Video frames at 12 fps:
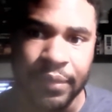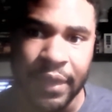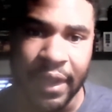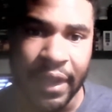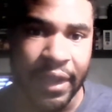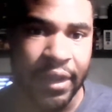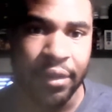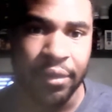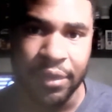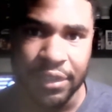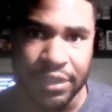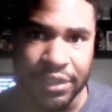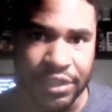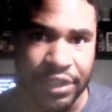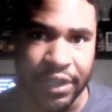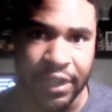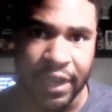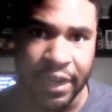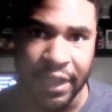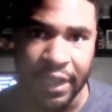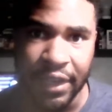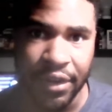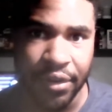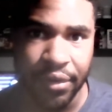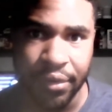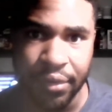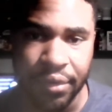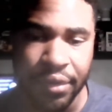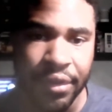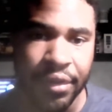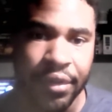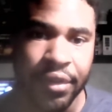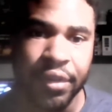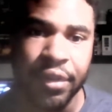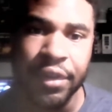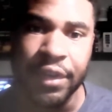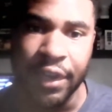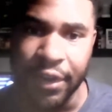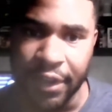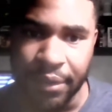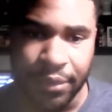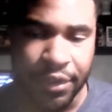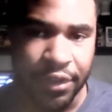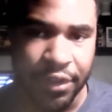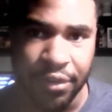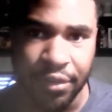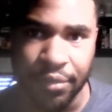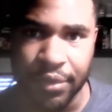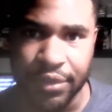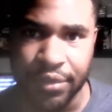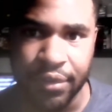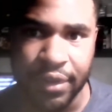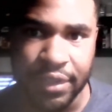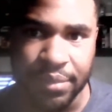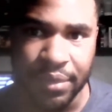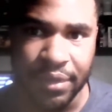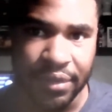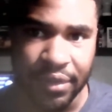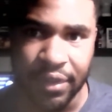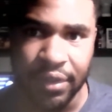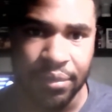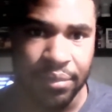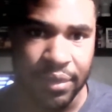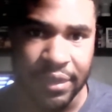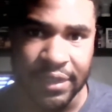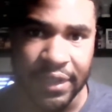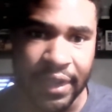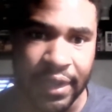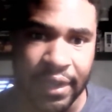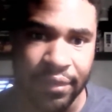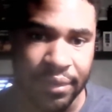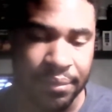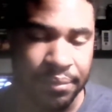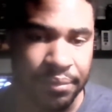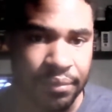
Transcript: how she can kind of get her name clear once her husband, you know, is alive, and